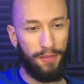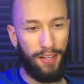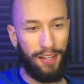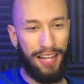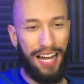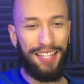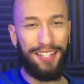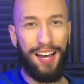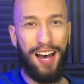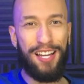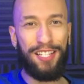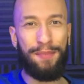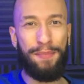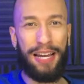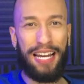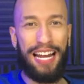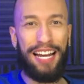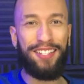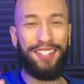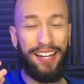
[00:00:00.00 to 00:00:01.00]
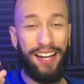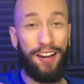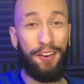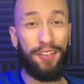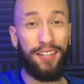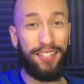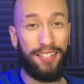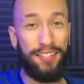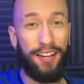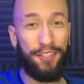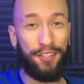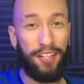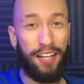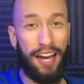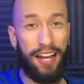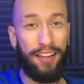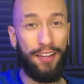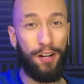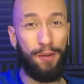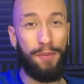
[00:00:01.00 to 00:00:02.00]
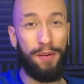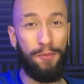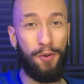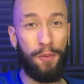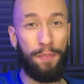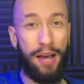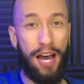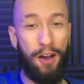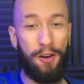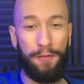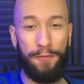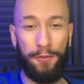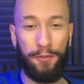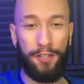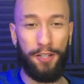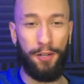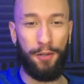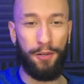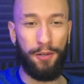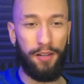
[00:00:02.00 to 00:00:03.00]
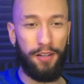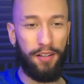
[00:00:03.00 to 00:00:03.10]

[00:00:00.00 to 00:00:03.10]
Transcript: That's awesome. I can actually hear the suction got a little bit more powerful too.